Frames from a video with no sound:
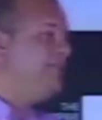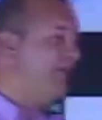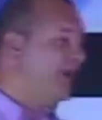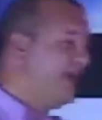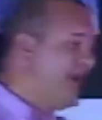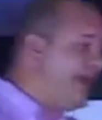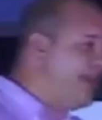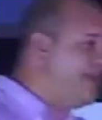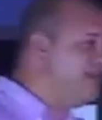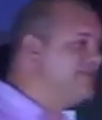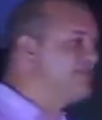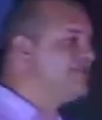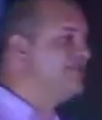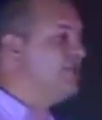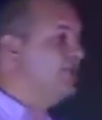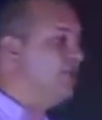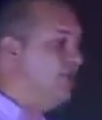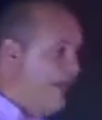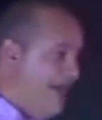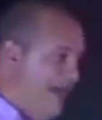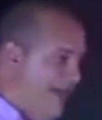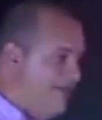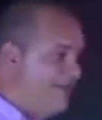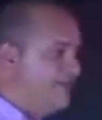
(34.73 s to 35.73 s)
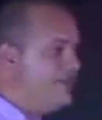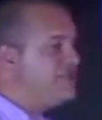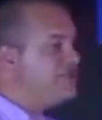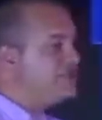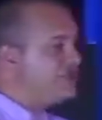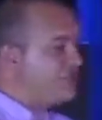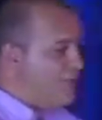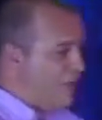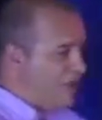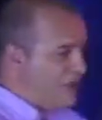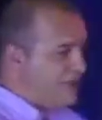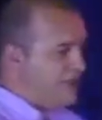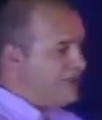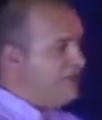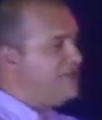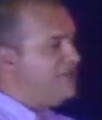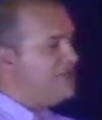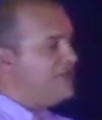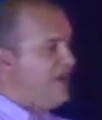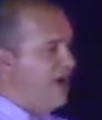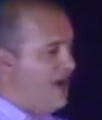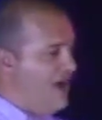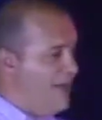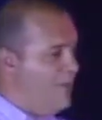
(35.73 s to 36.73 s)
players that were in the squad at the
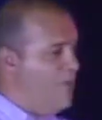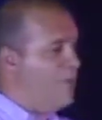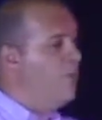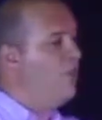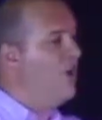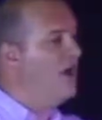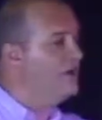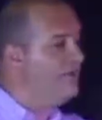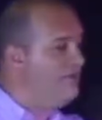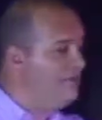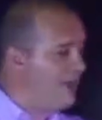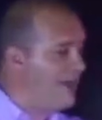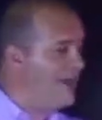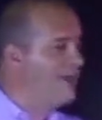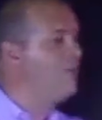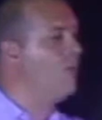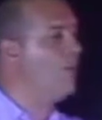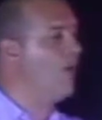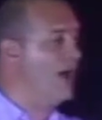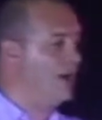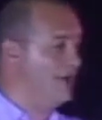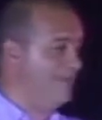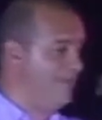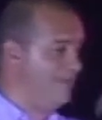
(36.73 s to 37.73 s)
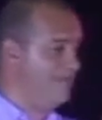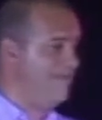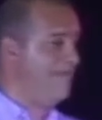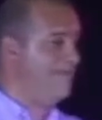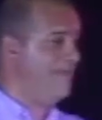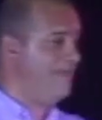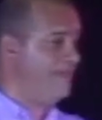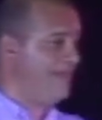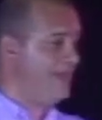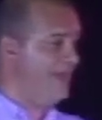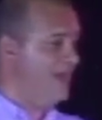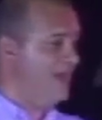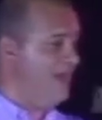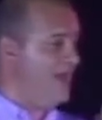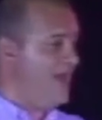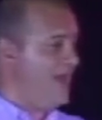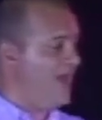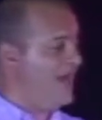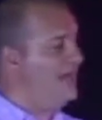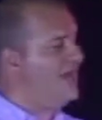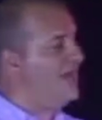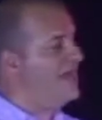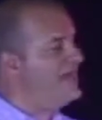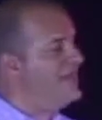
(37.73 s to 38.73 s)
time, one by one,
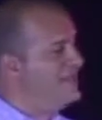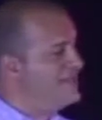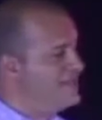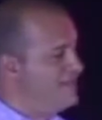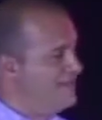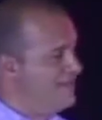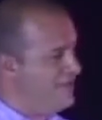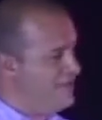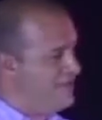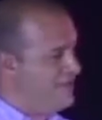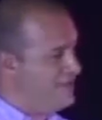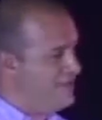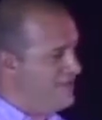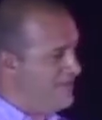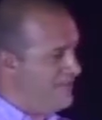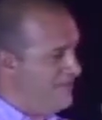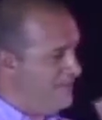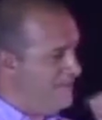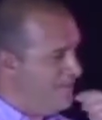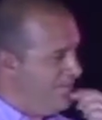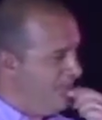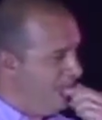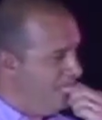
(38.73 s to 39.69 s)
and I interviewed them.